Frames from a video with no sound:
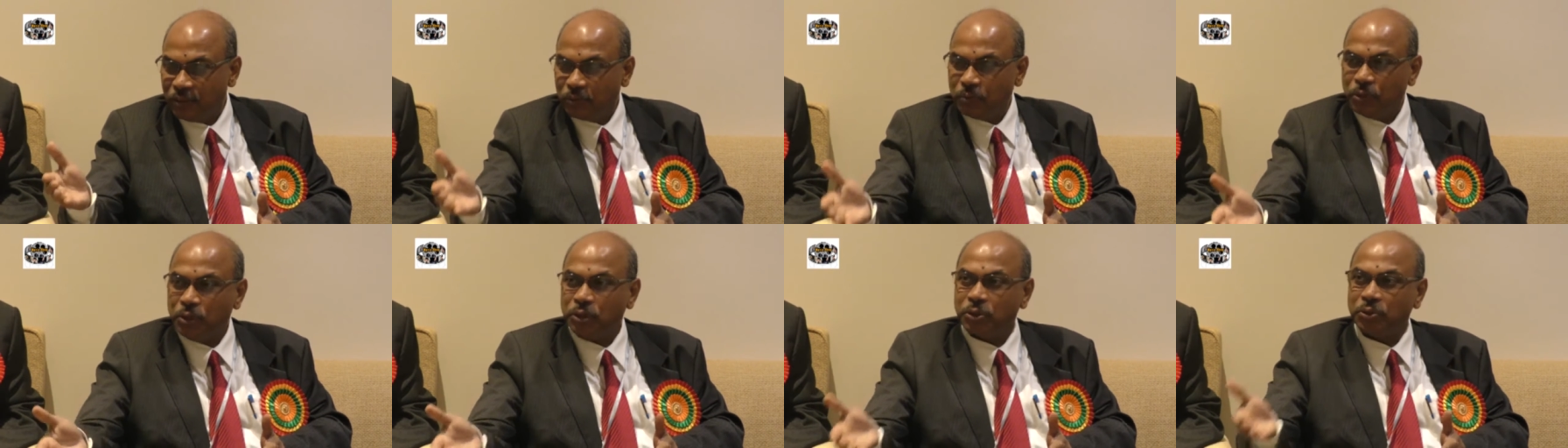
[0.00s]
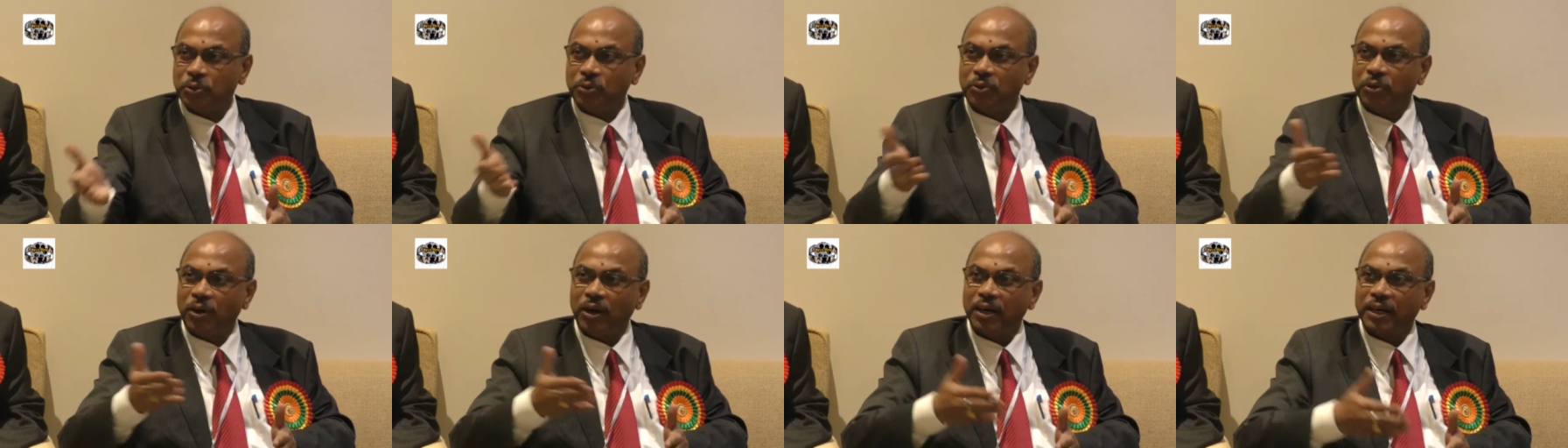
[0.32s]
we
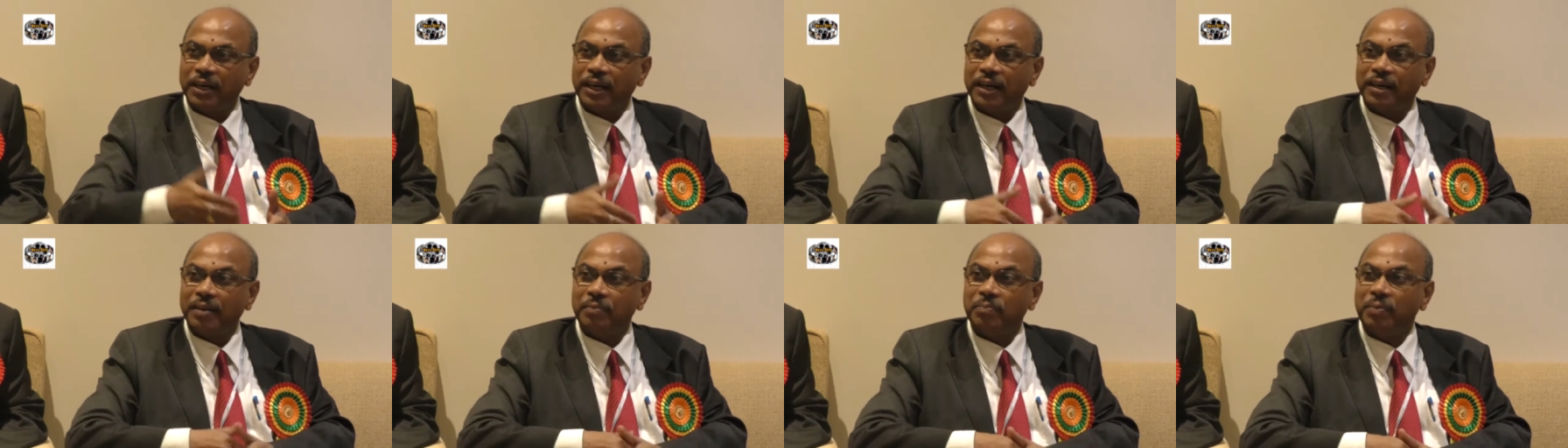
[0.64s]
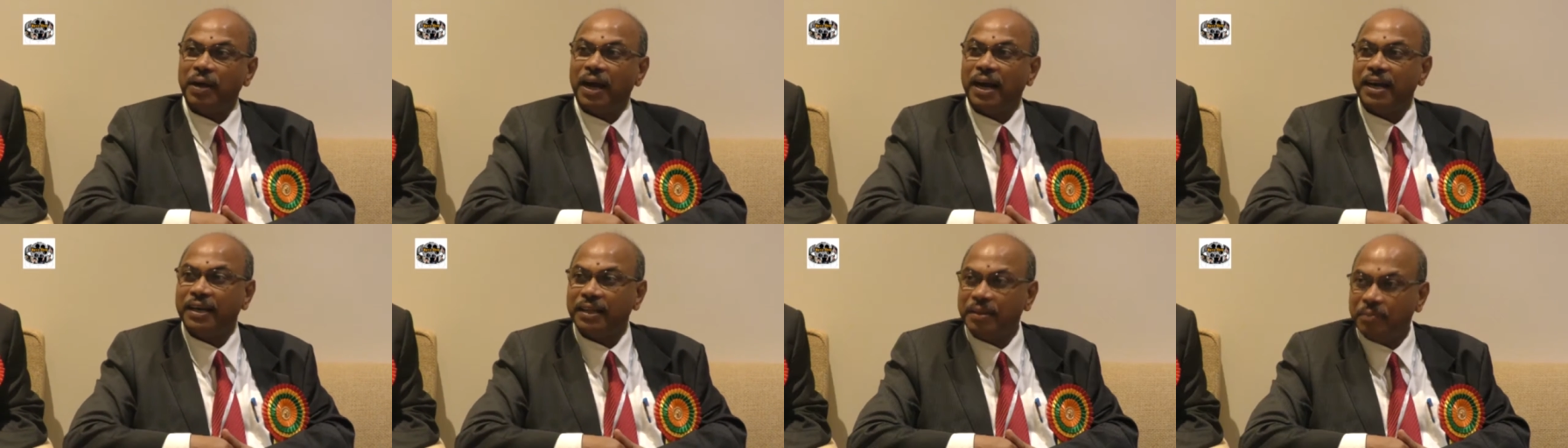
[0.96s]
should not get a
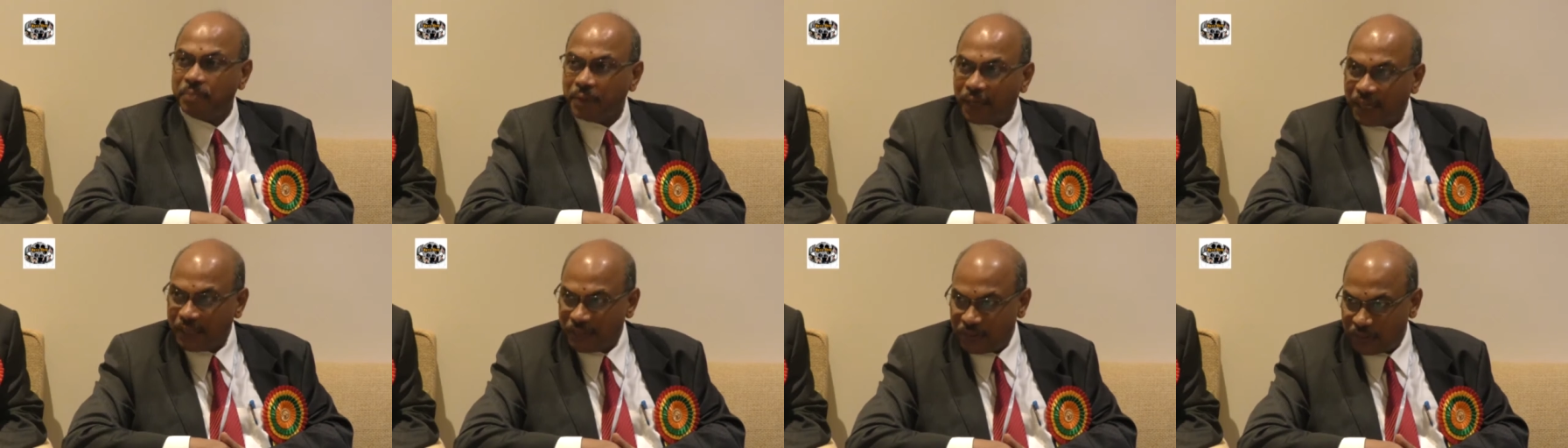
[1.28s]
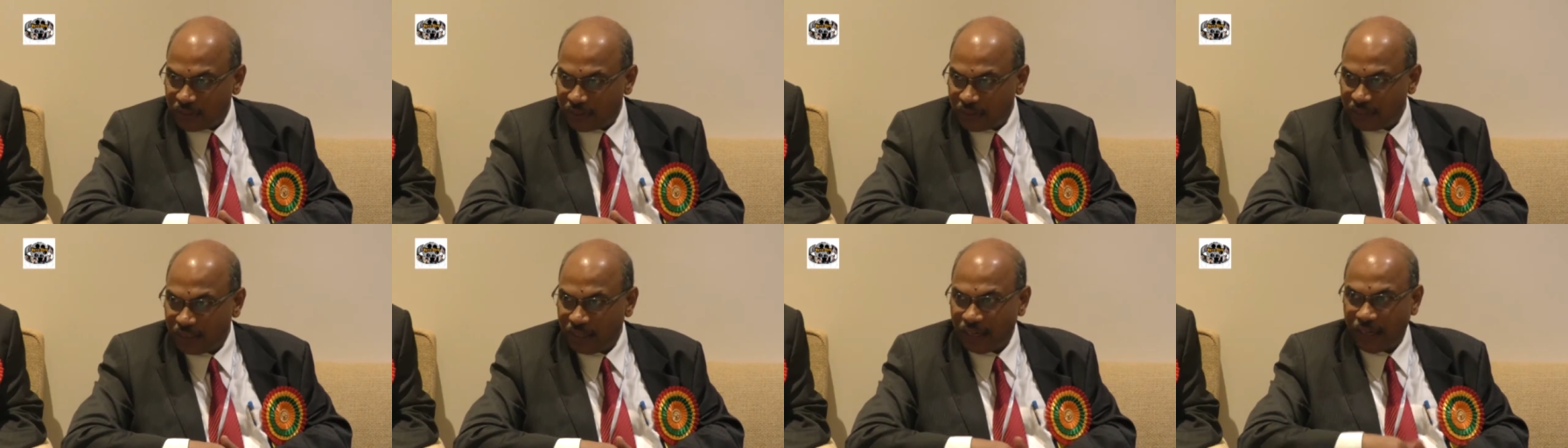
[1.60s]
bad
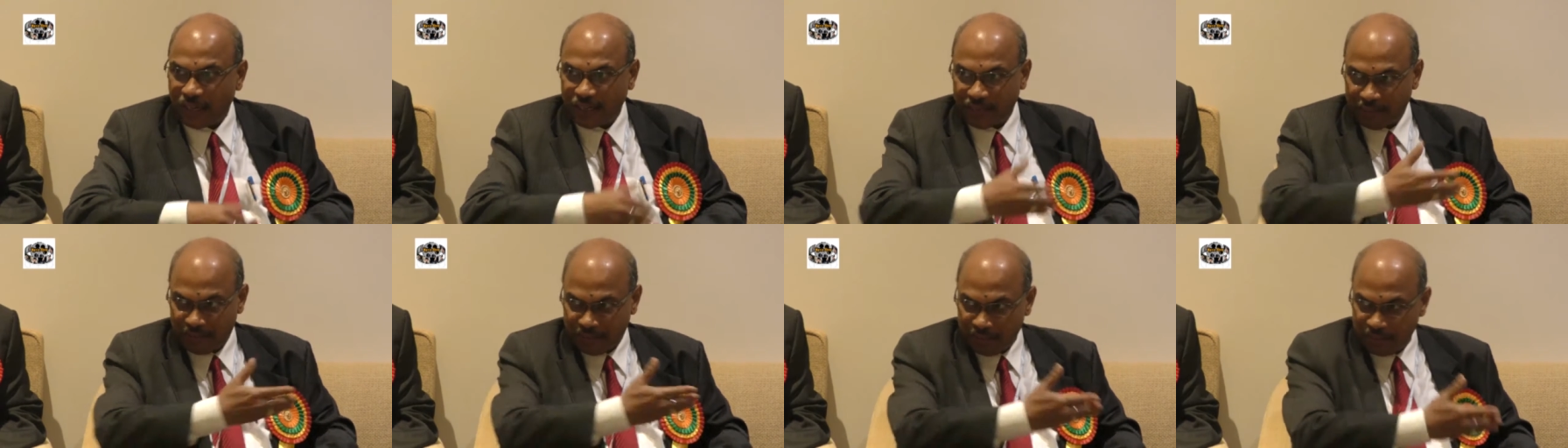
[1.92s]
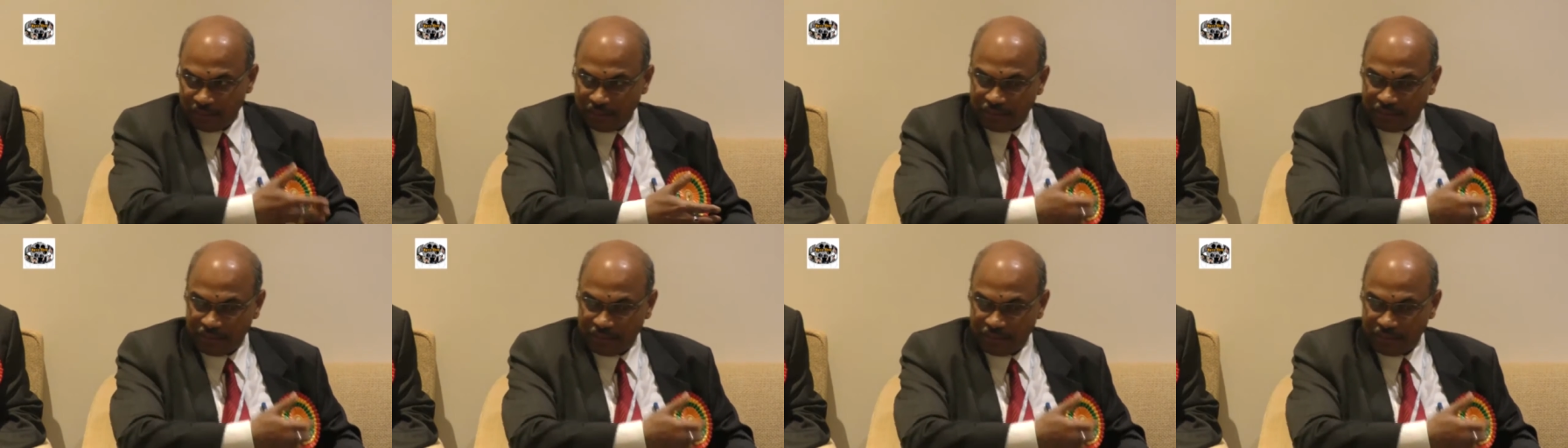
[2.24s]
image like